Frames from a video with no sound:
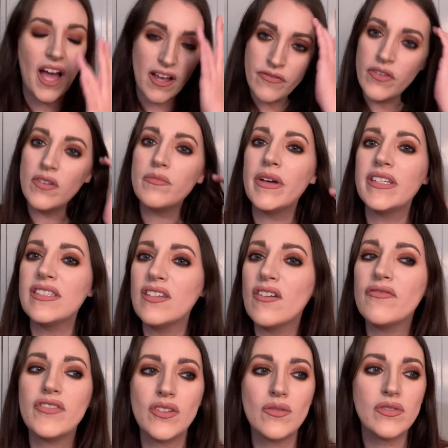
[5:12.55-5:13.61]
I found
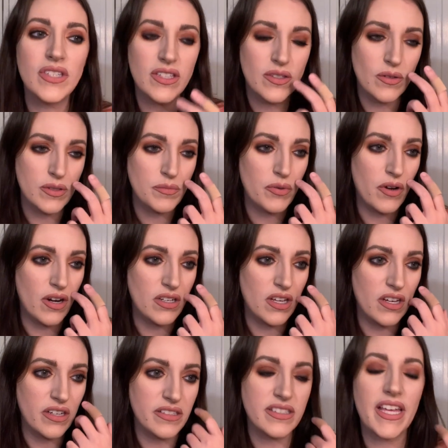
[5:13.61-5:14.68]
myself using those
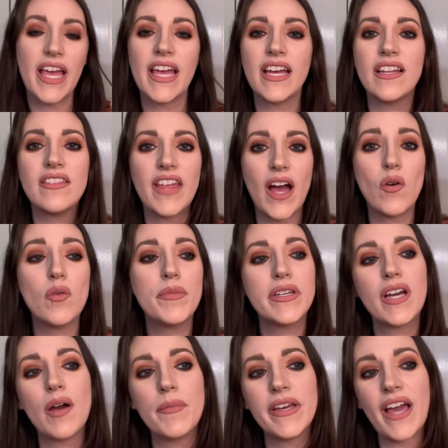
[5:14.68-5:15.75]
products, and that will be
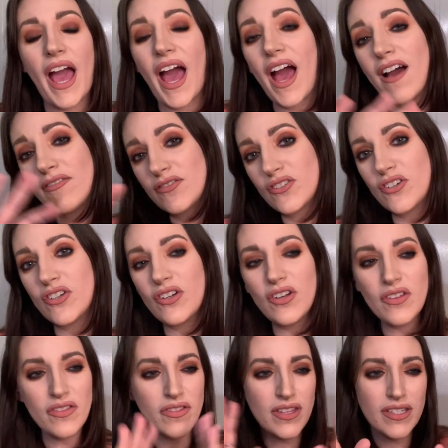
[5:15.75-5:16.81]
coming after
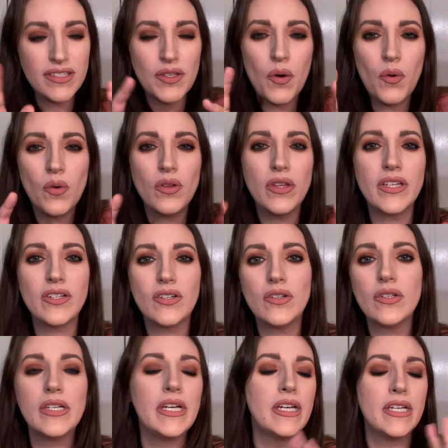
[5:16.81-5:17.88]
this whole
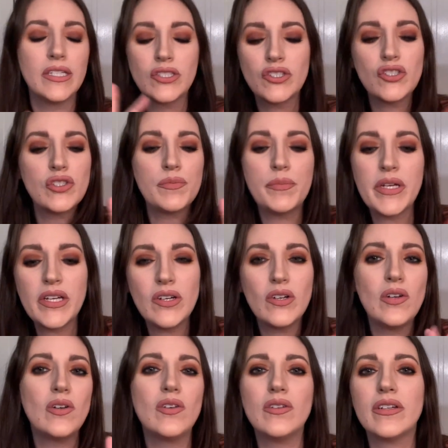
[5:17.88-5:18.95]
little
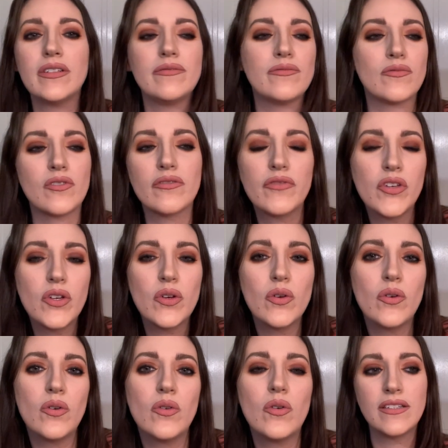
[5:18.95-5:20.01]
spiel and
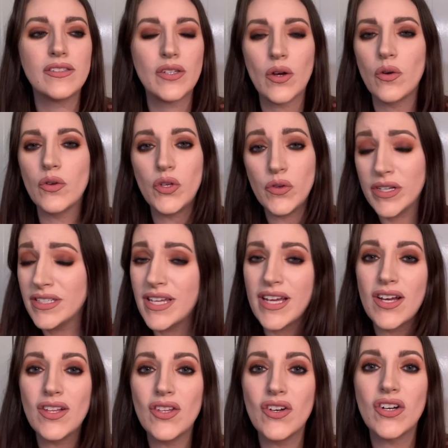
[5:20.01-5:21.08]
review. So you can take
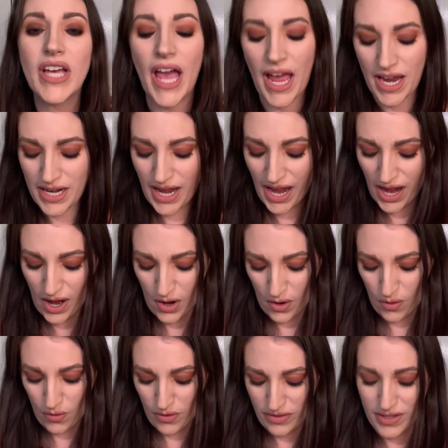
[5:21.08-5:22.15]
a look at
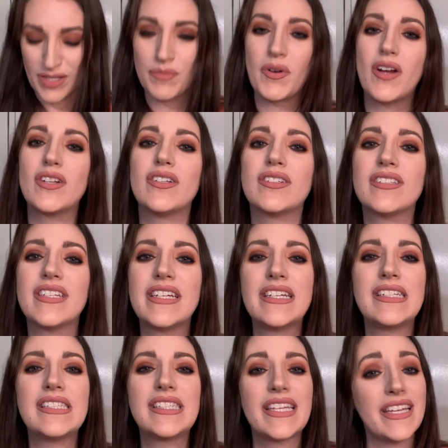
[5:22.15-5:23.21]
how this product
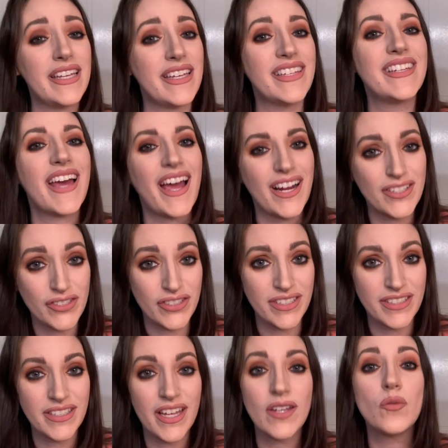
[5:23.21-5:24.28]
is in
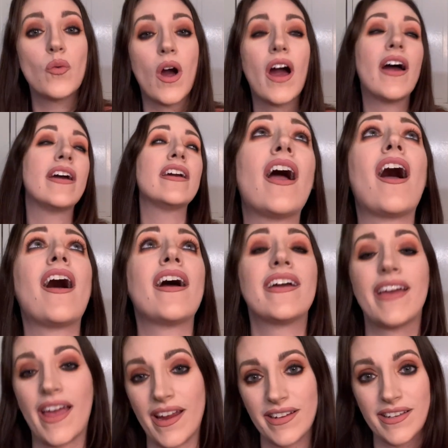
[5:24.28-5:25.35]
action and why I hate